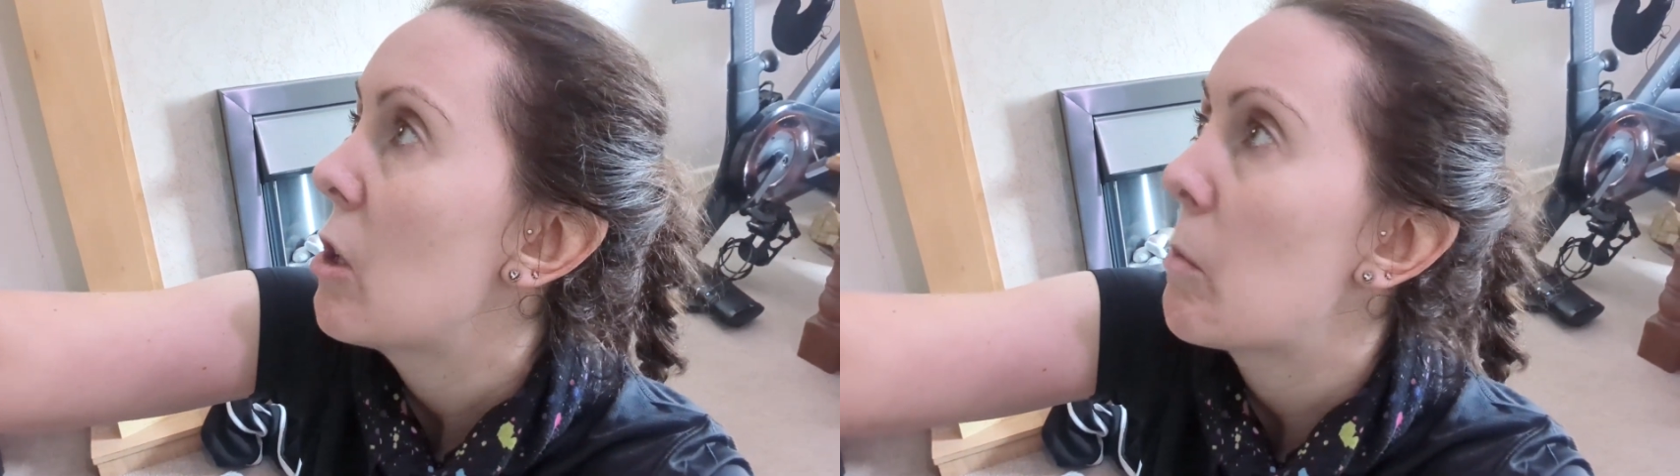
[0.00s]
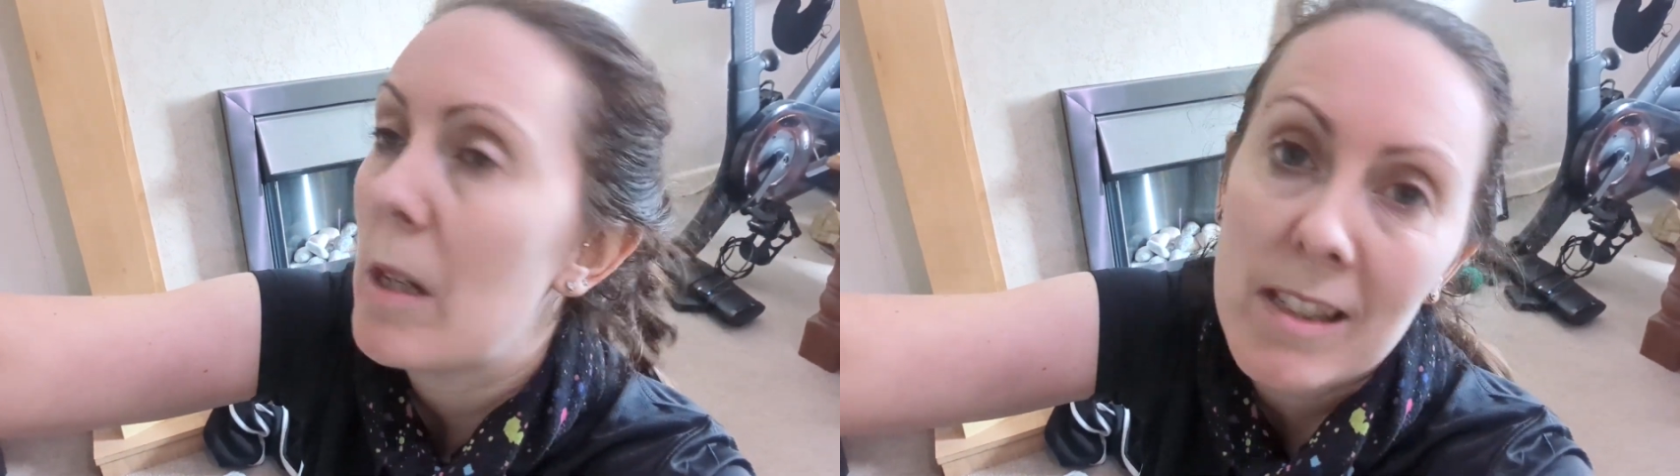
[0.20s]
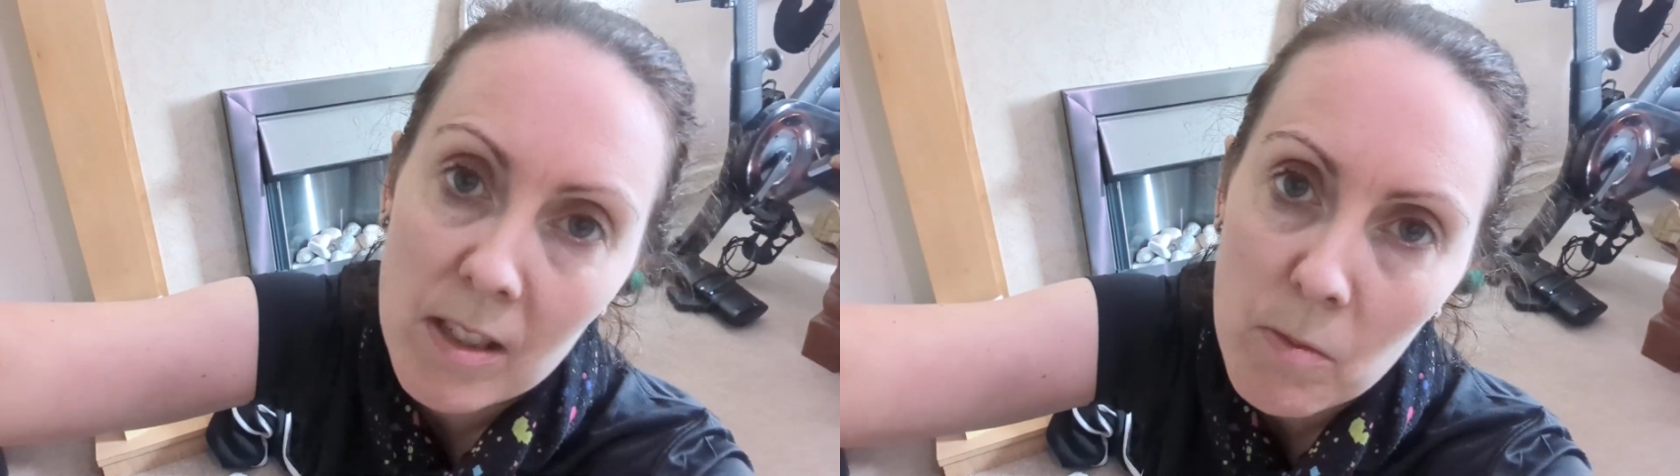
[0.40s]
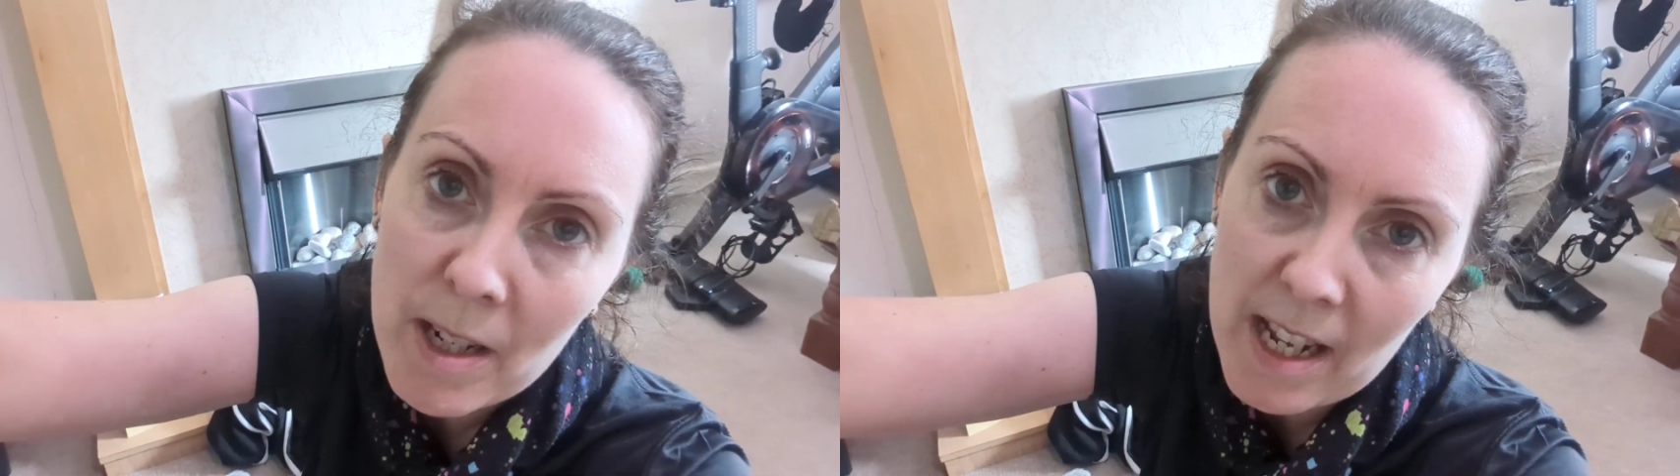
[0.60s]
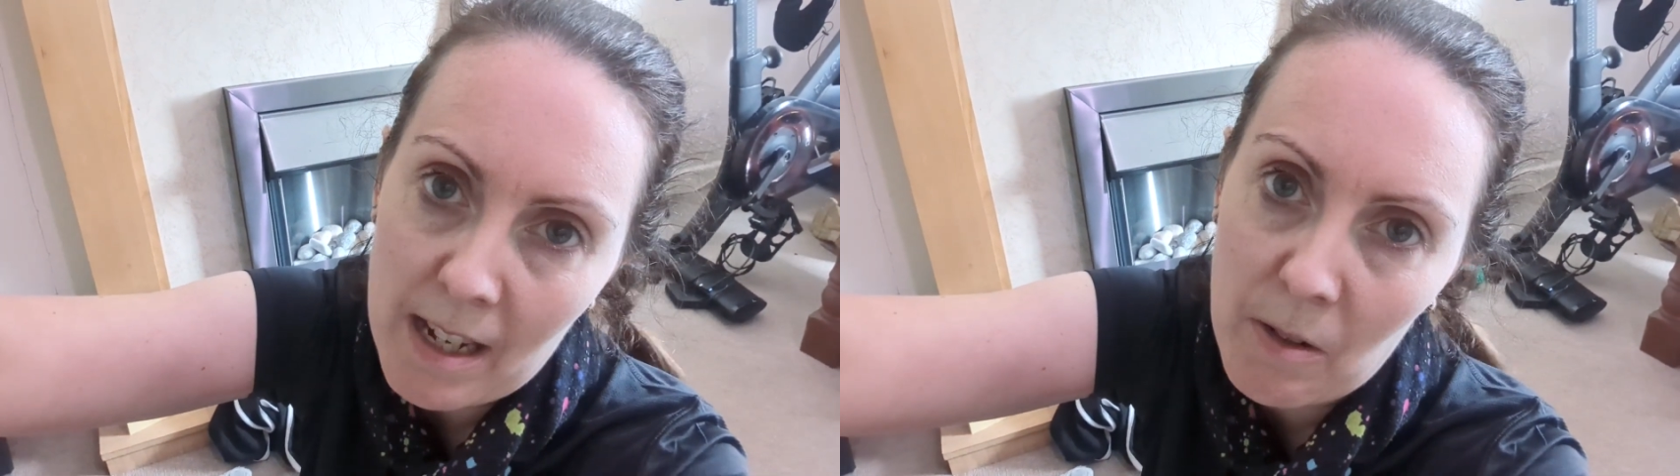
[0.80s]
but I still
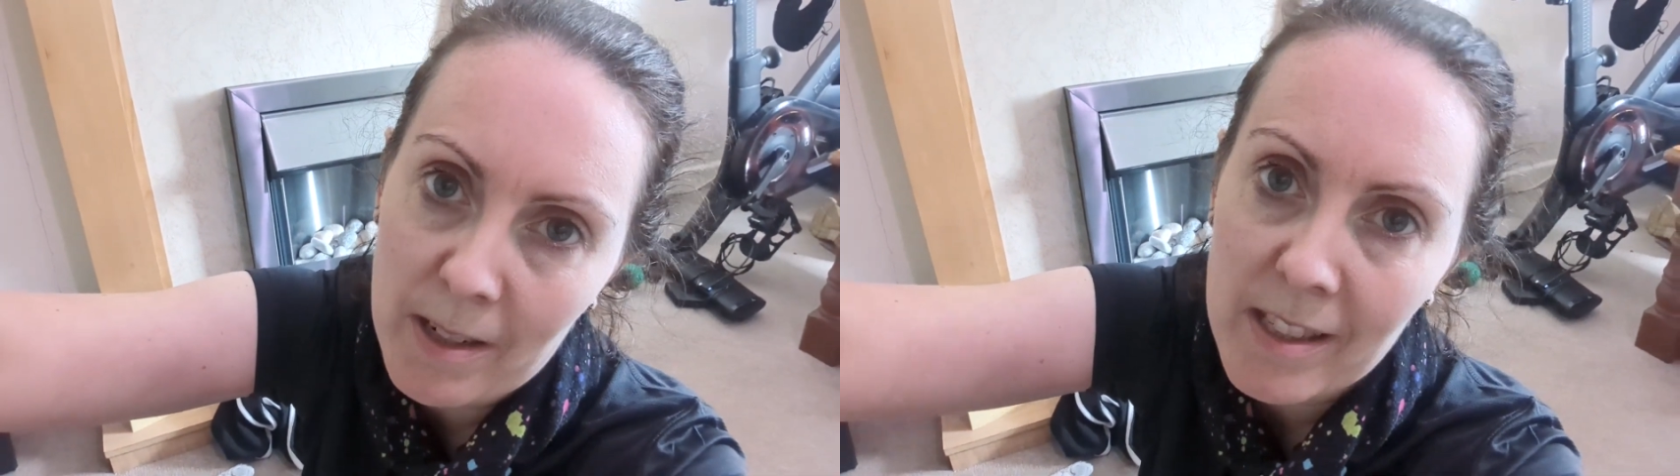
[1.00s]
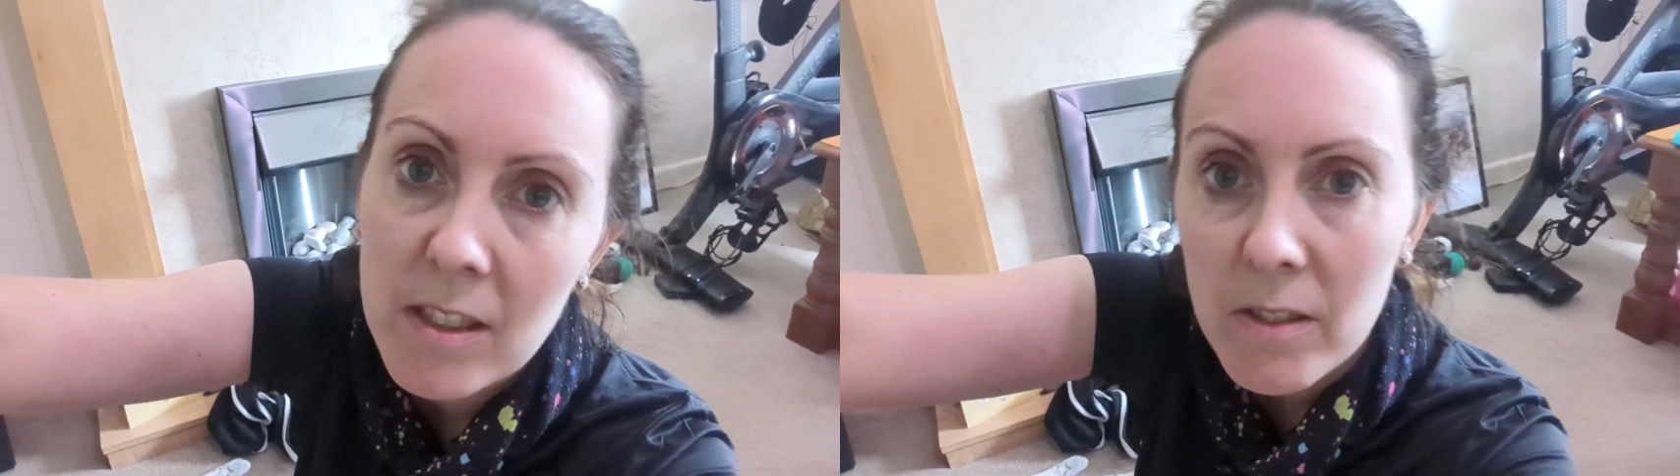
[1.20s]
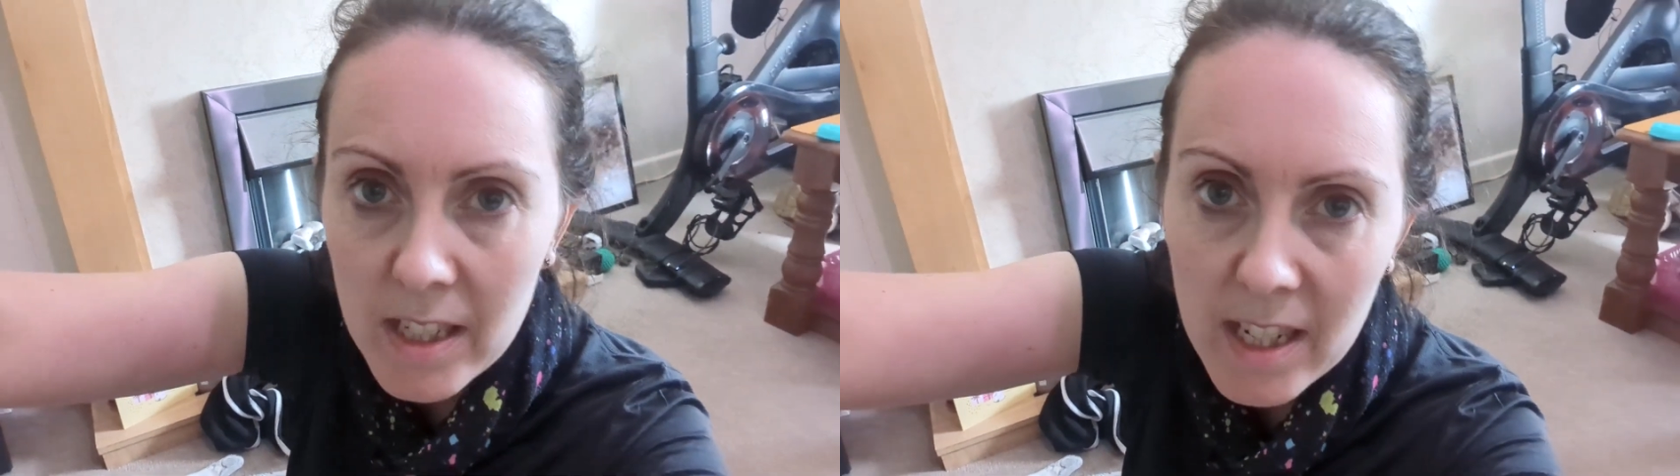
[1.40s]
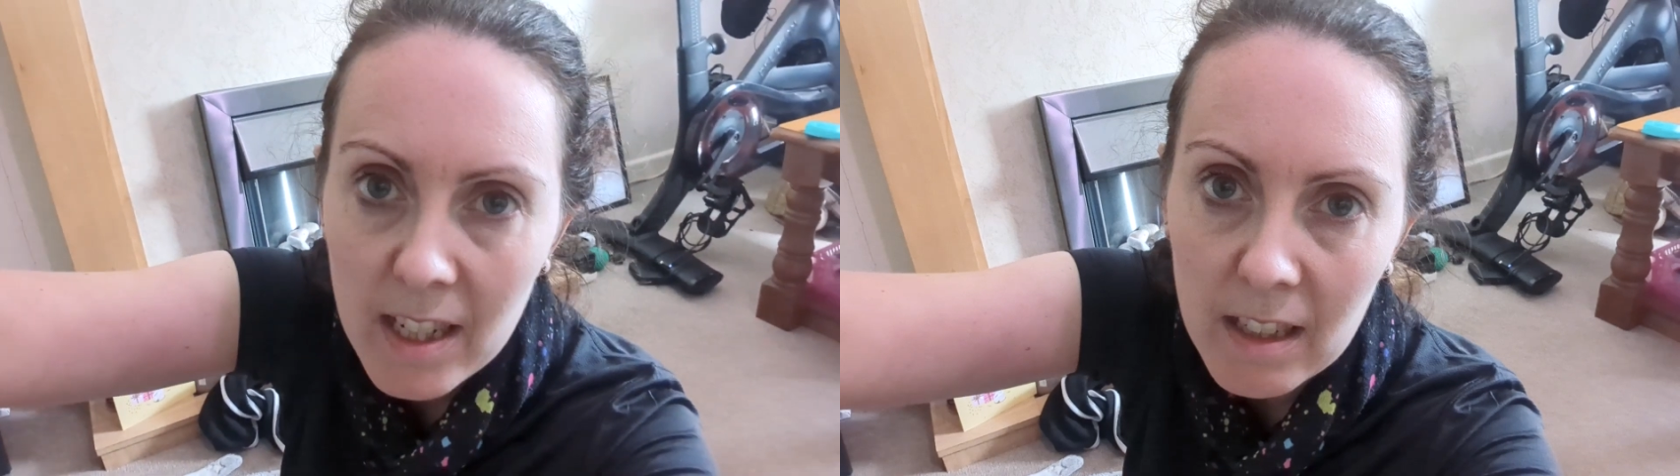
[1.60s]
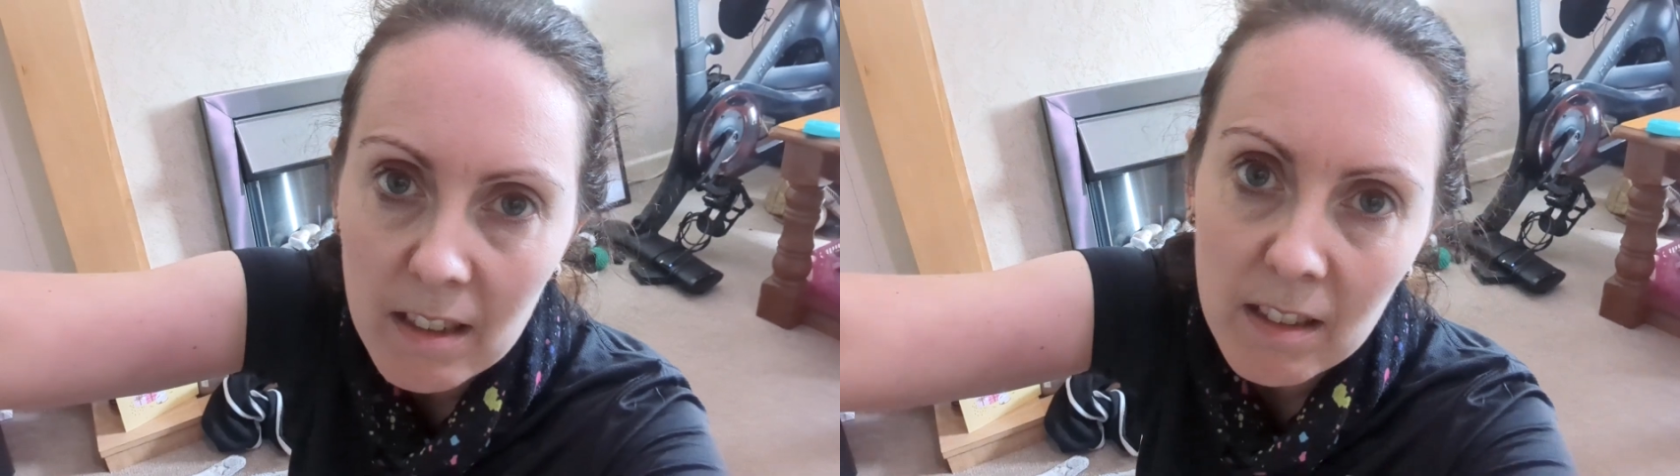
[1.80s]
went out and I still did
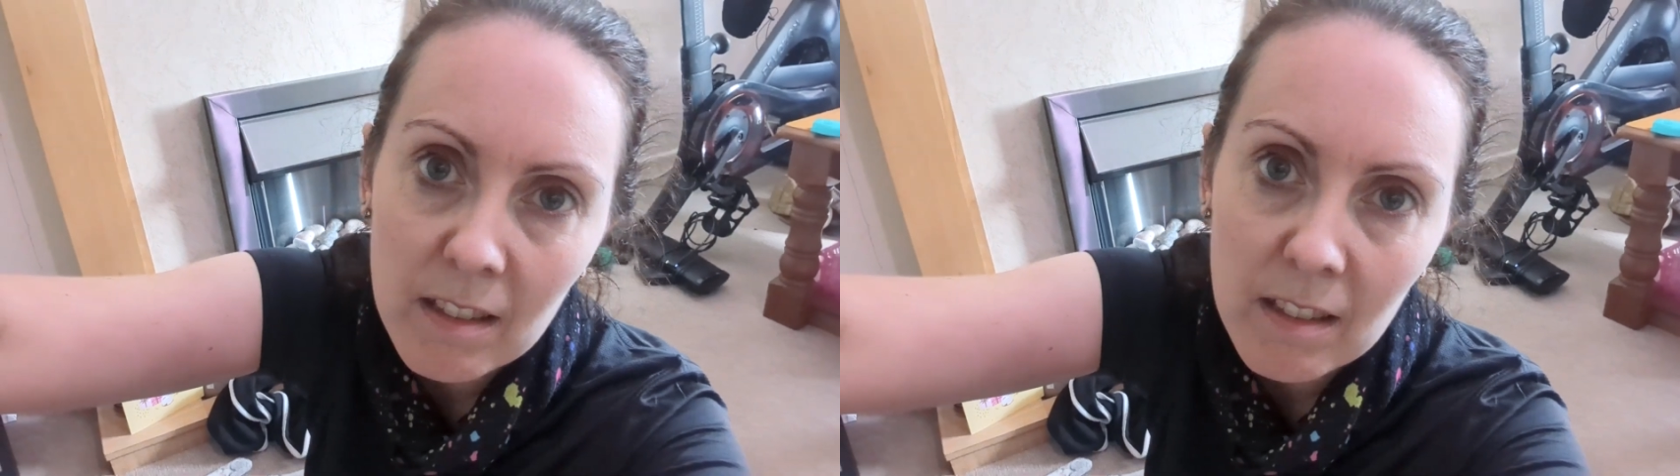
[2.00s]
it,